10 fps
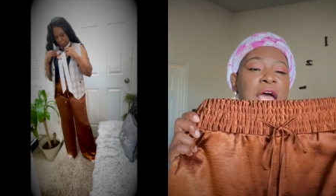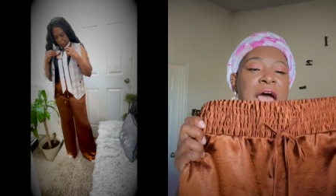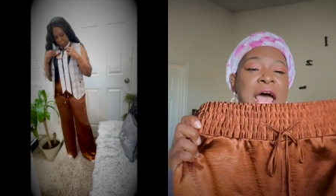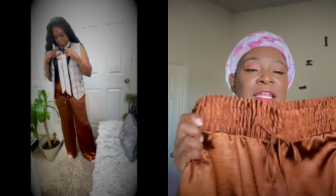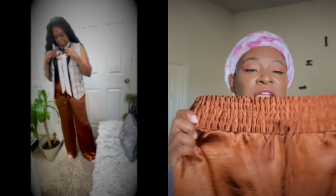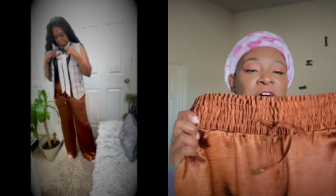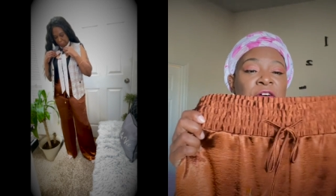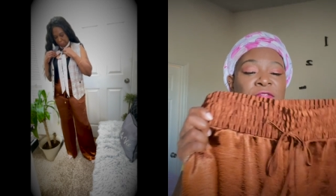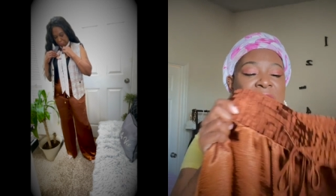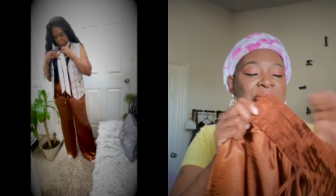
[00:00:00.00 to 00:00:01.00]
I
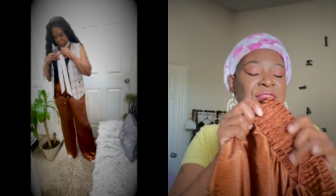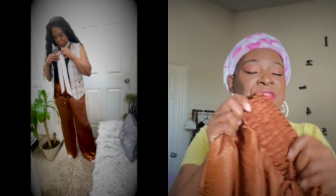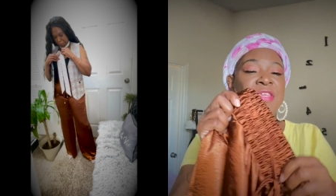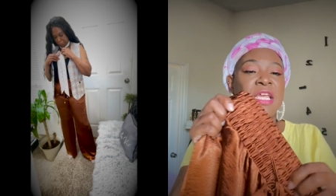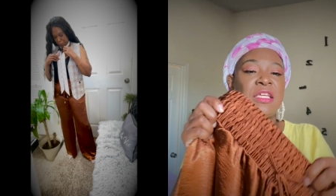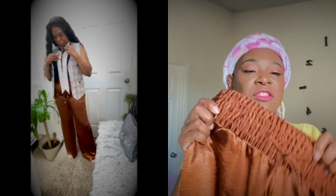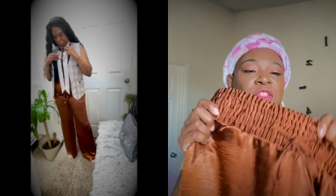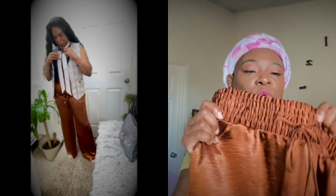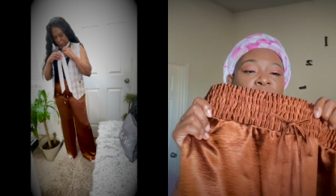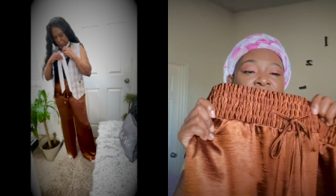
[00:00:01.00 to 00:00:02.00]
love how thick
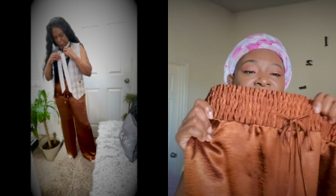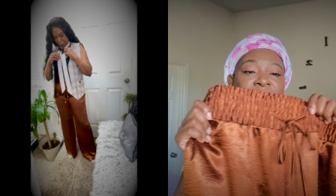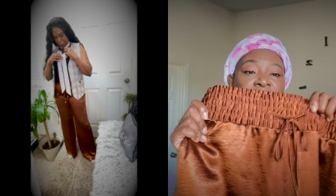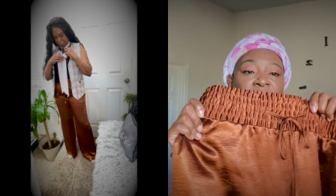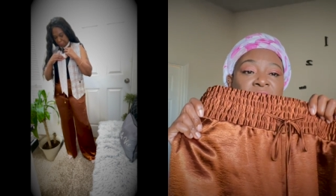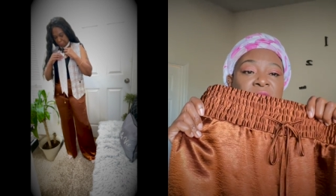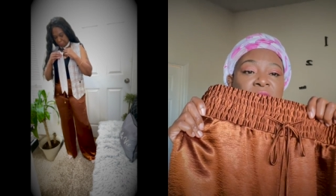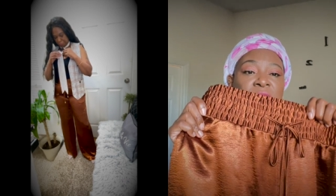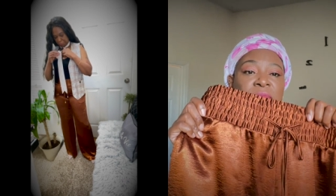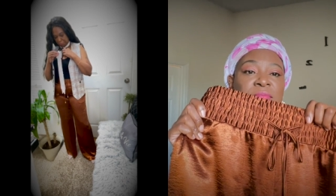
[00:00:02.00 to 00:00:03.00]
the waist is.
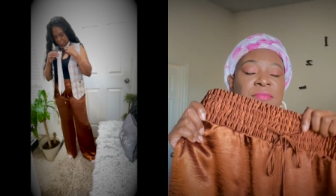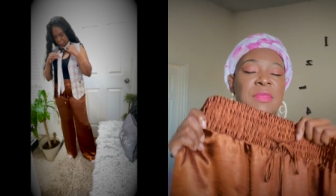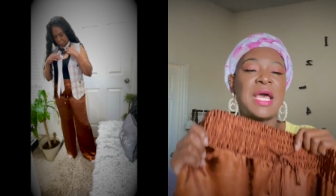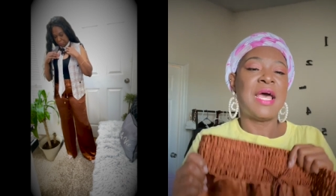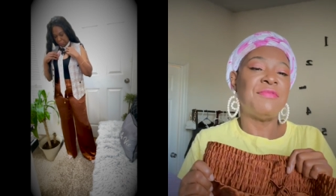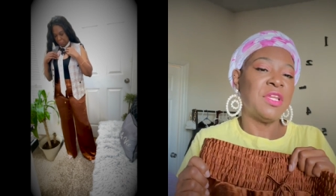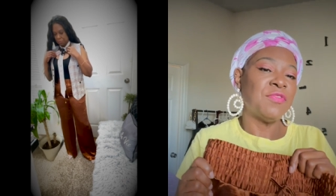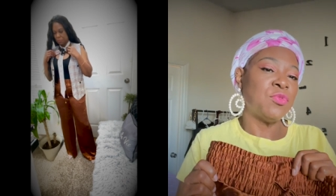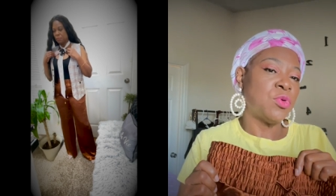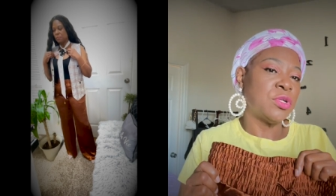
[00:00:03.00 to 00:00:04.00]
I have
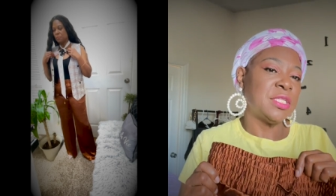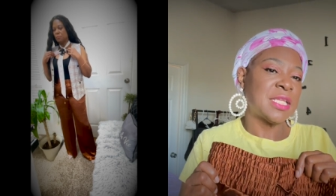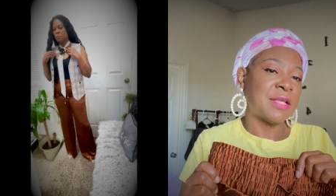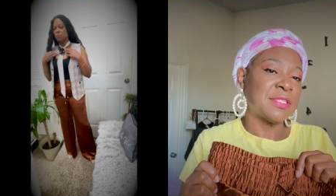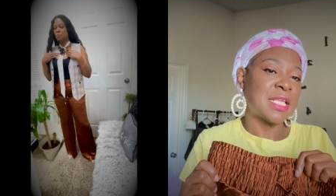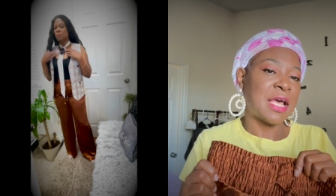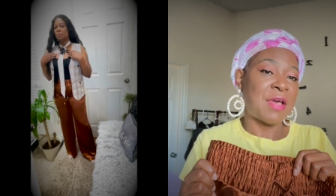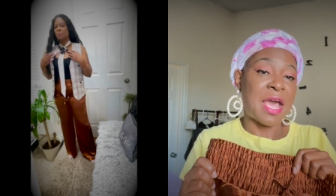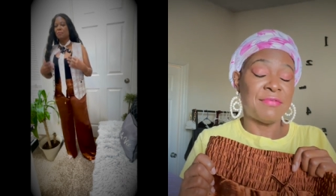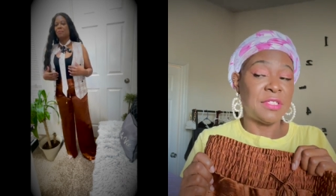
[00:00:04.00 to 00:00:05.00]
never wore these outside.
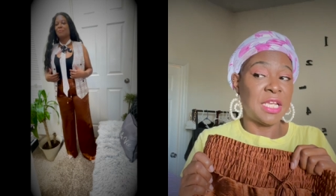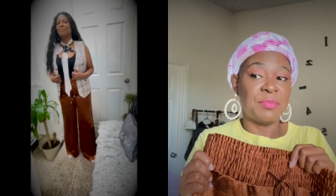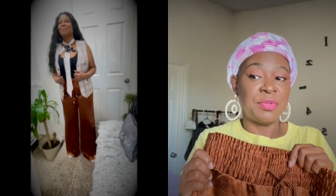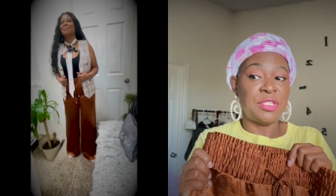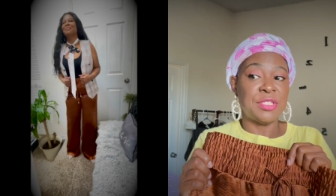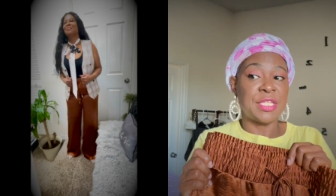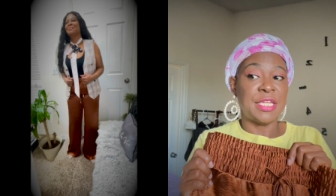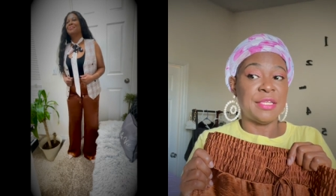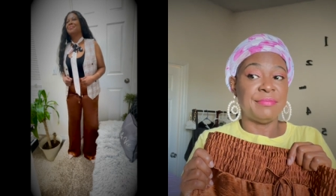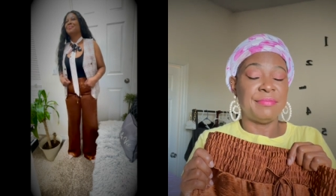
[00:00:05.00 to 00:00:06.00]
I've taken pictures in
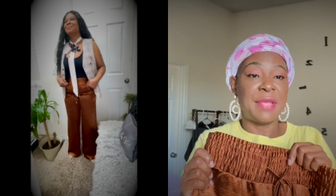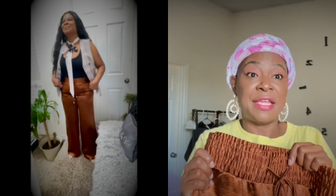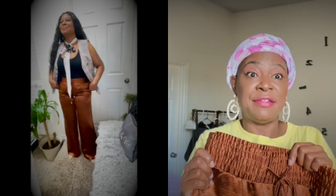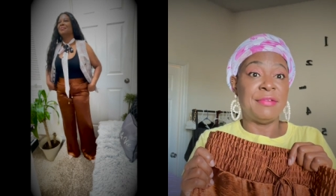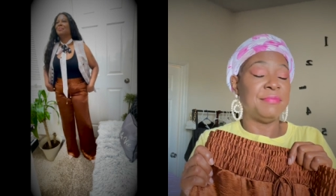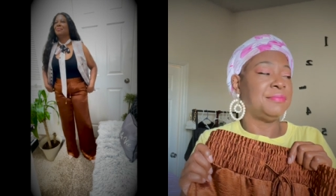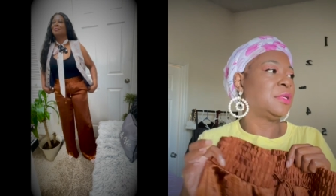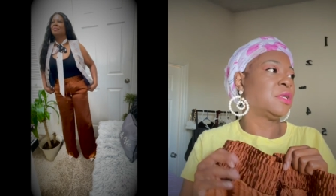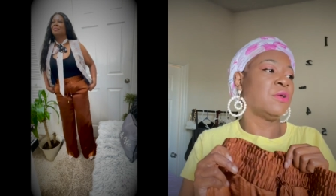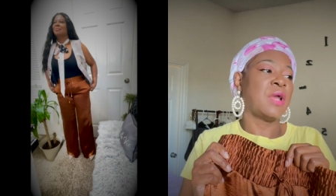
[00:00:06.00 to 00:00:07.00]
it. Ain't,
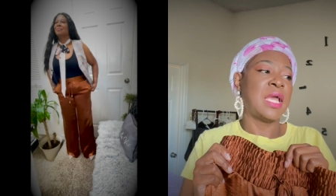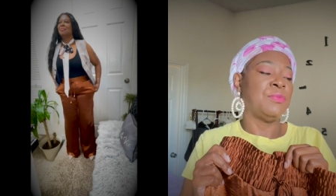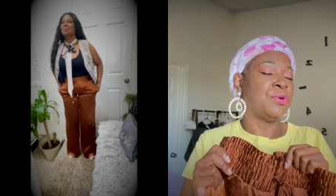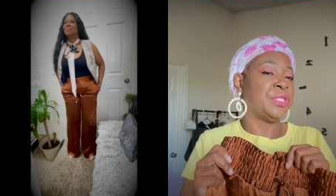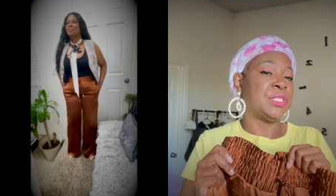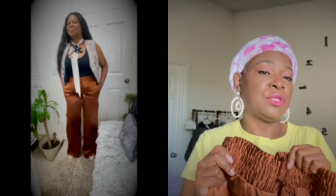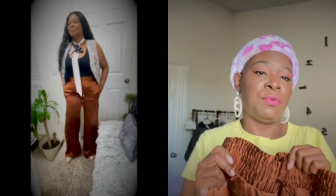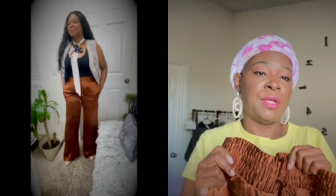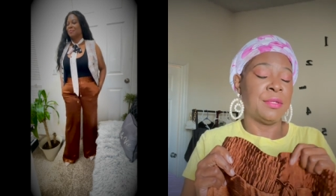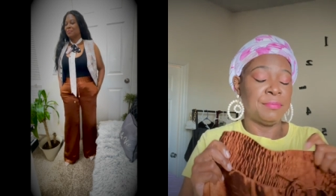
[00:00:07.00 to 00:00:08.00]
girl, I ain't wore these
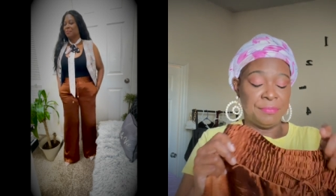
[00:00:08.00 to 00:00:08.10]
nowhere.